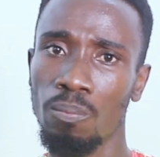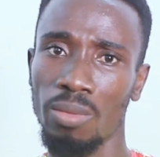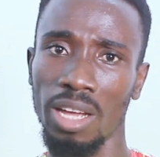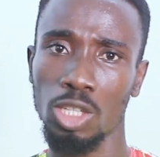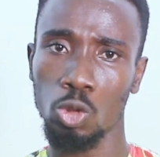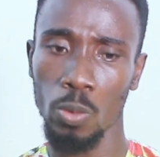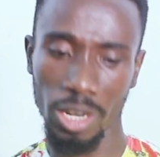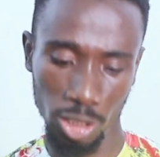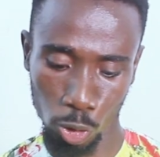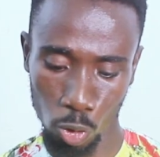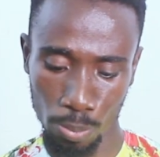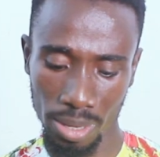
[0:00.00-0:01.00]
That is when
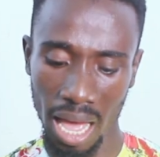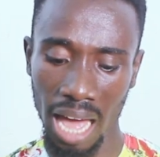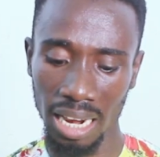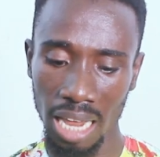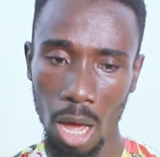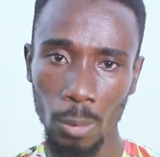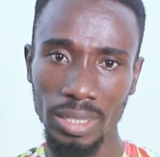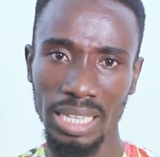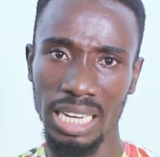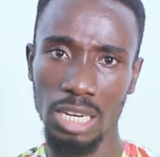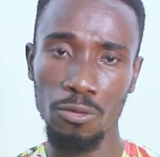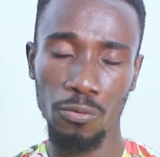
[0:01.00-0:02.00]
you'll be allowed
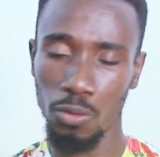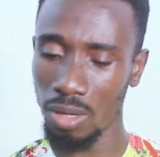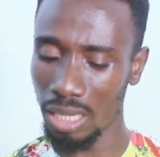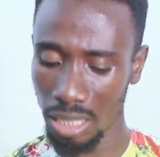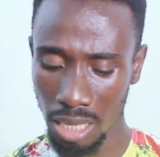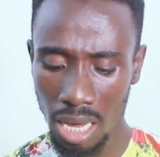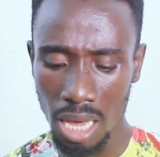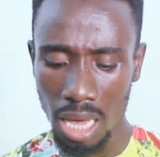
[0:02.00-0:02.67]
in fully.